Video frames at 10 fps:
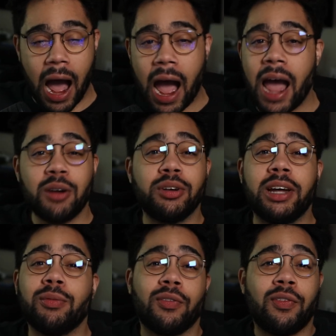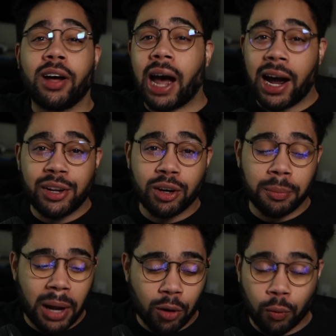I don't give a fuck either
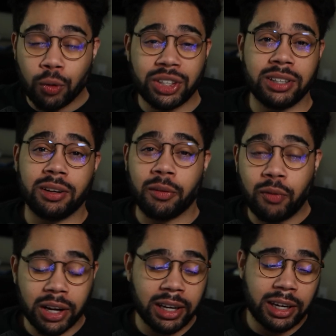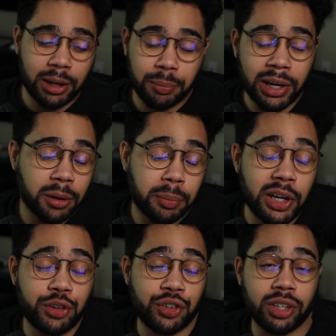about roasting a fucking kid being a
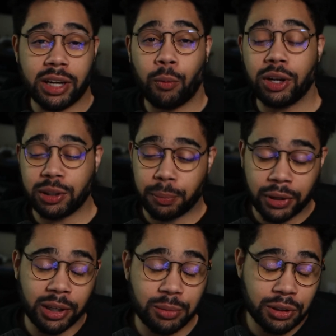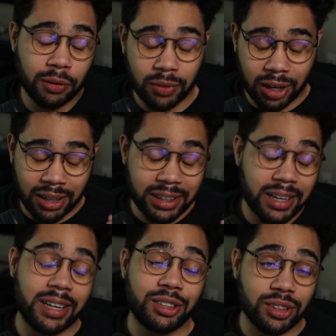piece of shit that wants to put himself on
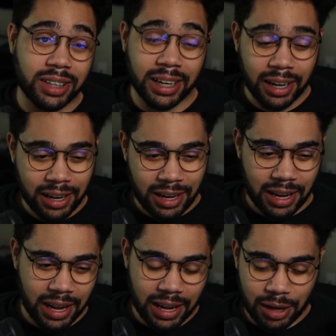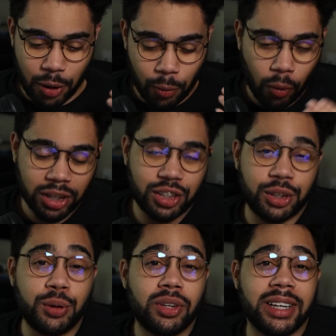the internet and, and, wants to
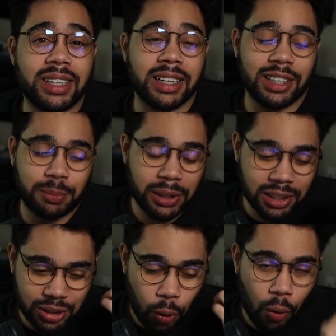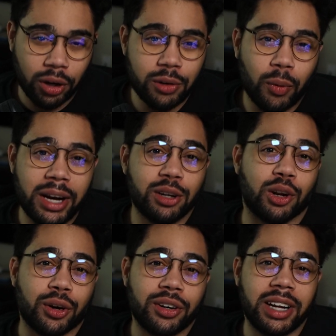do things like this because the only way to
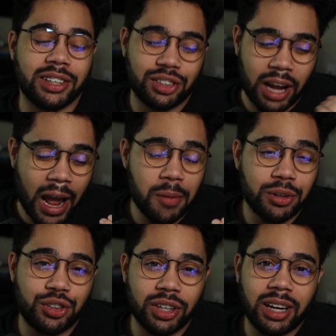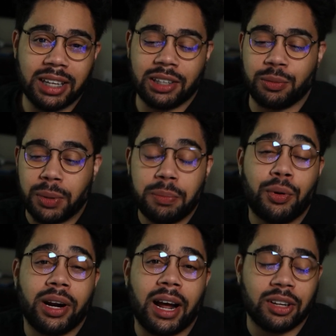learn is having shit like this be
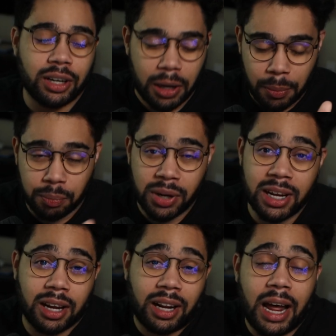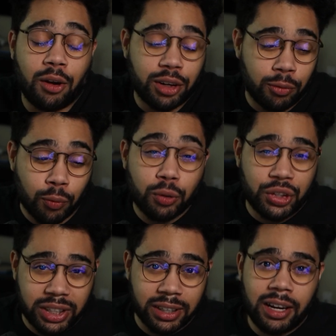put out there and being clowned and
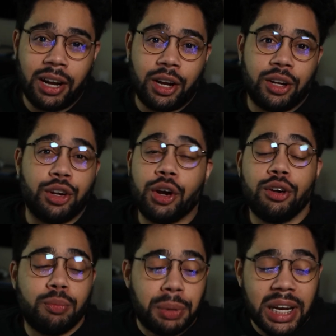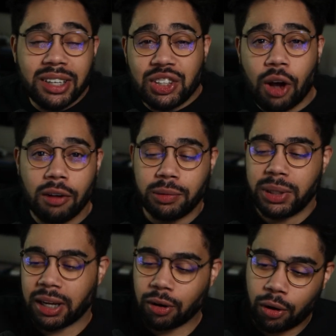roasted. They're being salty
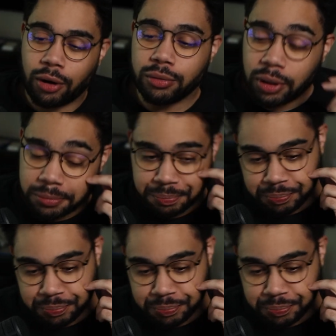me like, oh well,